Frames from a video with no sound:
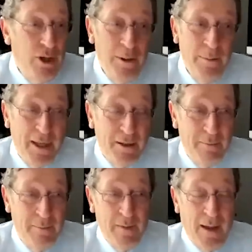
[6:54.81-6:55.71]

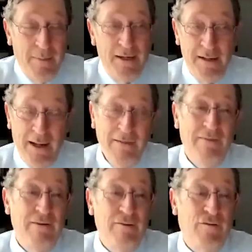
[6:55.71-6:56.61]
Birmingham. I mean, none
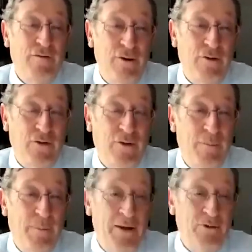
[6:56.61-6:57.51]
of those folks
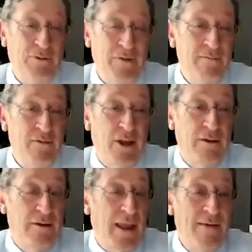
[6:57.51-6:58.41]
appear to have even
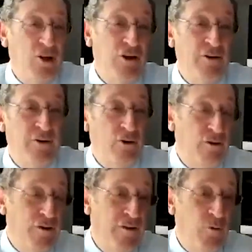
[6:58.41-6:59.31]
ever gone
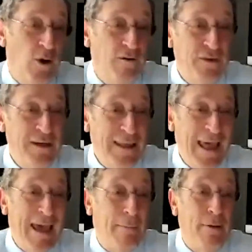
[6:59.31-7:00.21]
north of the Watford
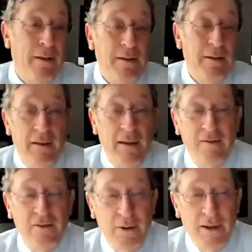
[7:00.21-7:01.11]
Gap.
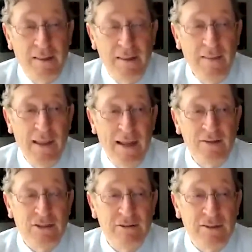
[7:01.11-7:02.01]
And so I think the
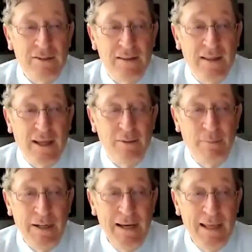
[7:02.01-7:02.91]
answer is that they're
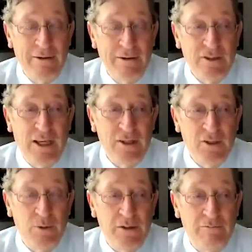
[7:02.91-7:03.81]
completely out of
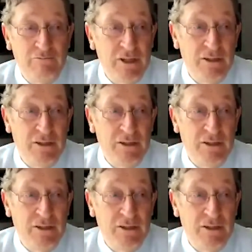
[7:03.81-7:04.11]
touch with the